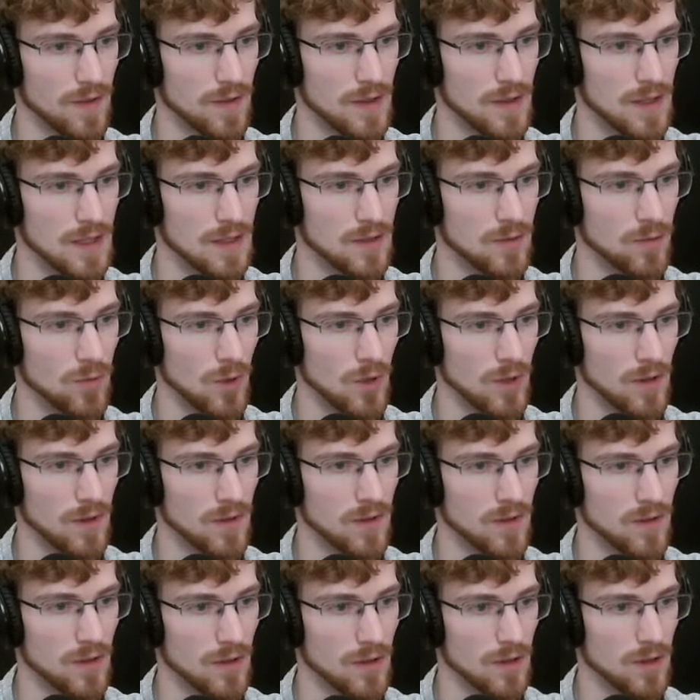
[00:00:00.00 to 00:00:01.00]
these
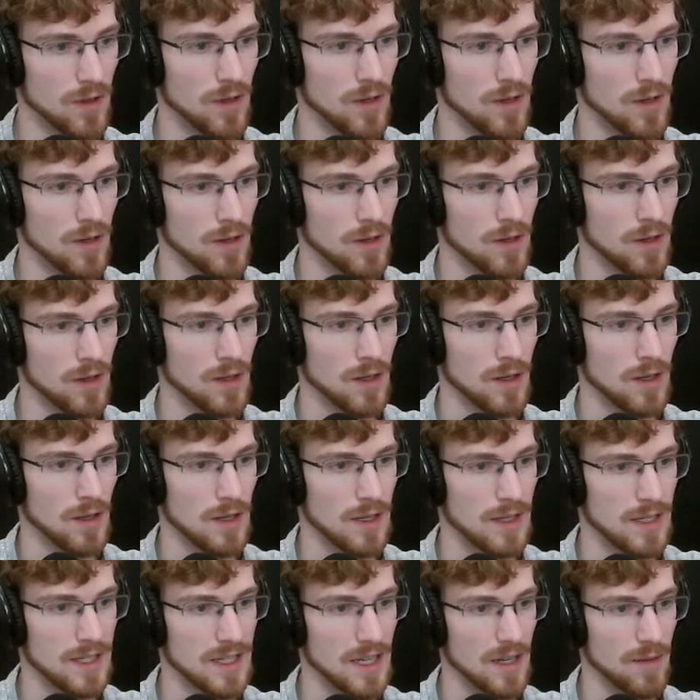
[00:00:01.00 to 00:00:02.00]
ones are
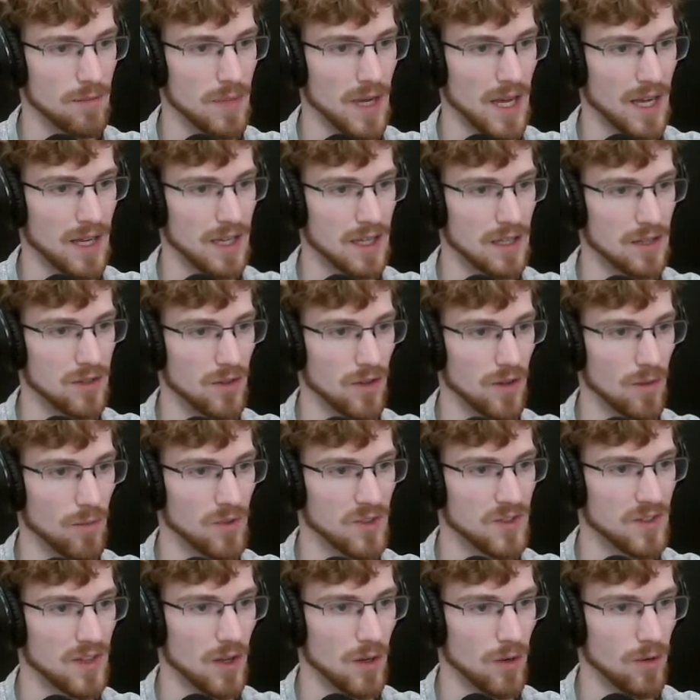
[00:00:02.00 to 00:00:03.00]
leading back into
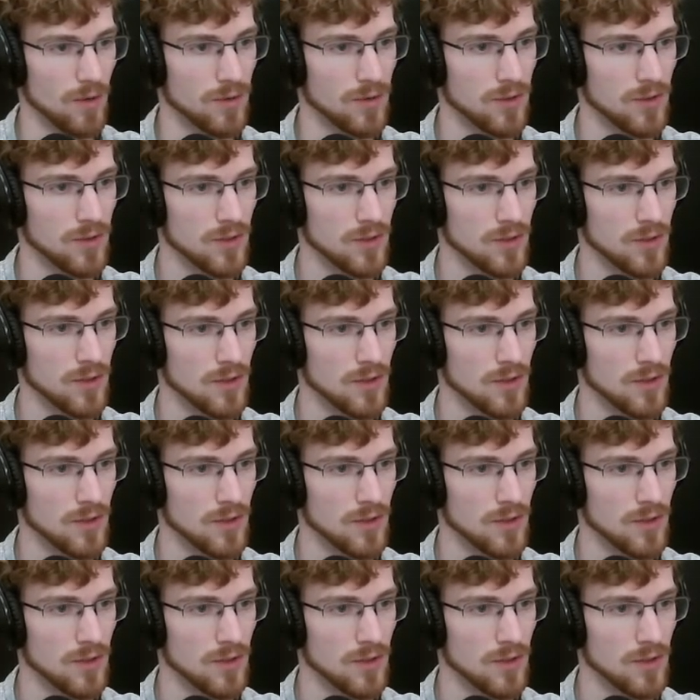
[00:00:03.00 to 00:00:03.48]
themselves.